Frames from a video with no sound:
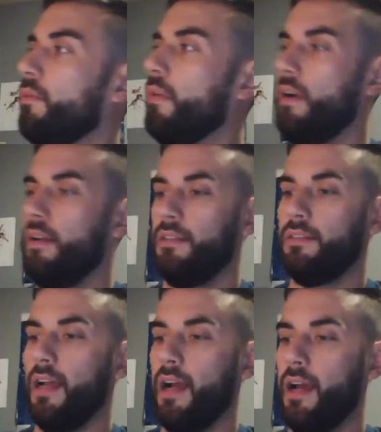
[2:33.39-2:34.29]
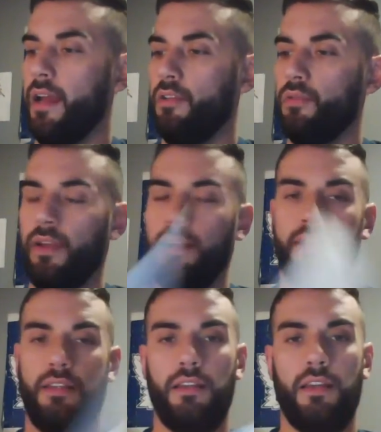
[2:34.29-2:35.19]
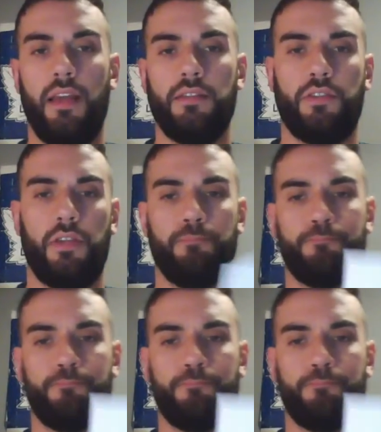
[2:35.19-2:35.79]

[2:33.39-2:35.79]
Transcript: was I created the answer key.